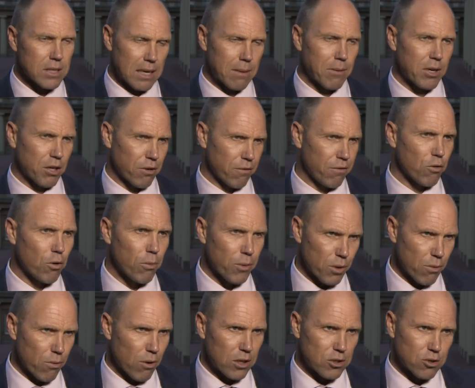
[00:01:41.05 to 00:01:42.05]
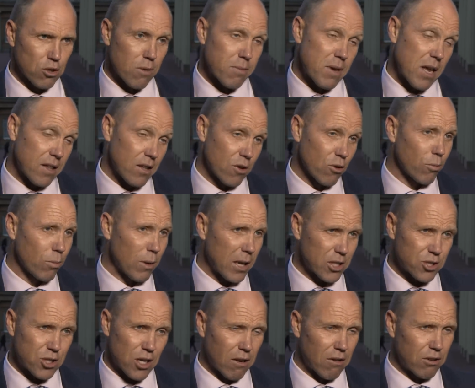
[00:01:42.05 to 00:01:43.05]
coming into form at the right time. Now the All
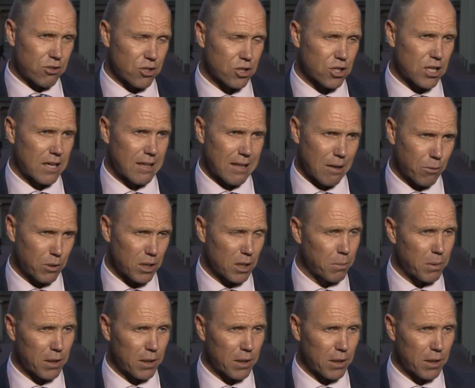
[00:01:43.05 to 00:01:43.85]
Blacks challenge is can they win the